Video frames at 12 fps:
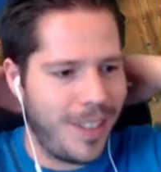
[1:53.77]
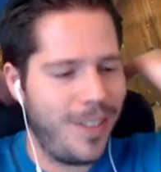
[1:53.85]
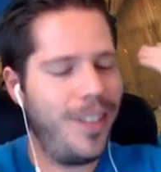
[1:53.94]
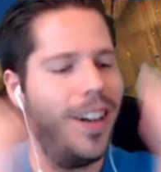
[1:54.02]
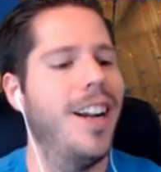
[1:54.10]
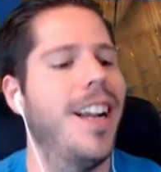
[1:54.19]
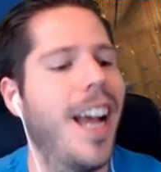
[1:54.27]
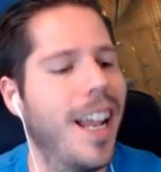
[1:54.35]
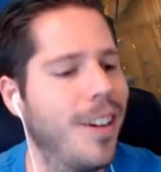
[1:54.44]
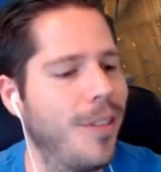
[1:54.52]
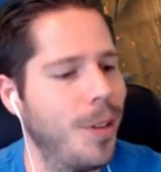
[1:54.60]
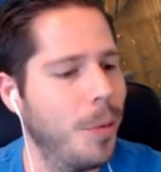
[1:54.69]
Very kind
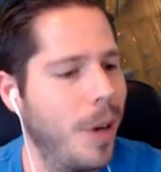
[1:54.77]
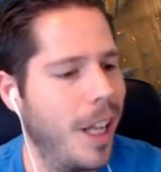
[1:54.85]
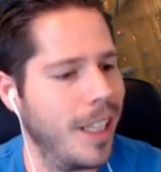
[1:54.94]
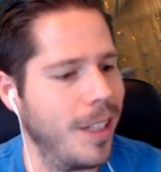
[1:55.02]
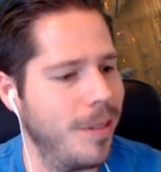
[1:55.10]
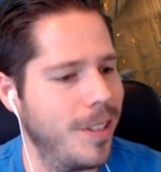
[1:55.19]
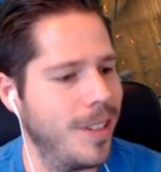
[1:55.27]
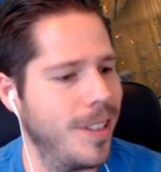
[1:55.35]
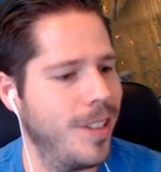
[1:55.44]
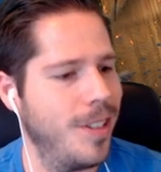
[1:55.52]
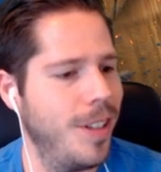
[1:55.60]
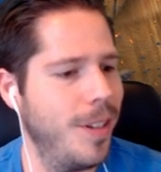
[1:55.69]
of you. Welcome to the
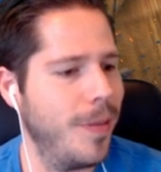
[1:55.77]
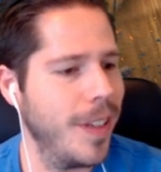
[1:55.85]
stream.